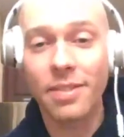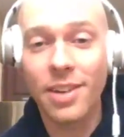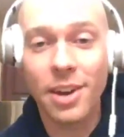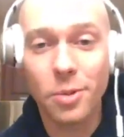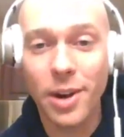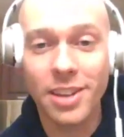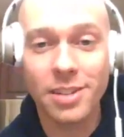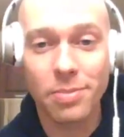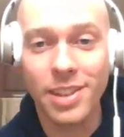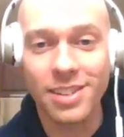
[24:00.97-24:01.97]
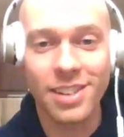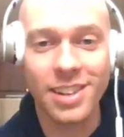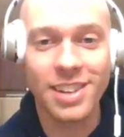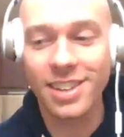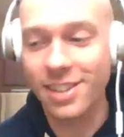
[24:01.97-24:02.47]
I found a way
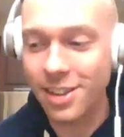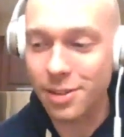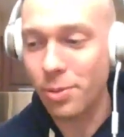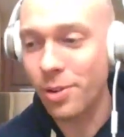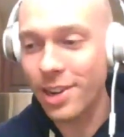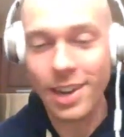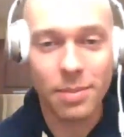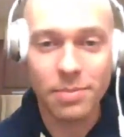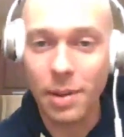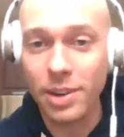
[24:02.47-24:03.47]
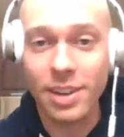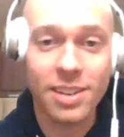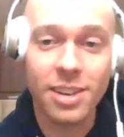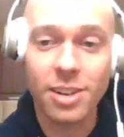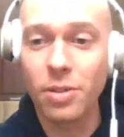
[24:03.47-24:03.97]
to get to this point. Like I'm gonna
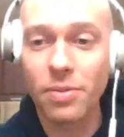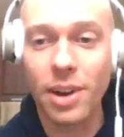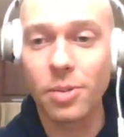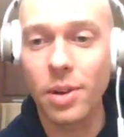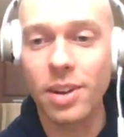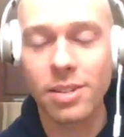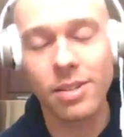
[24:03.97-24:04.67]
continue to find a way.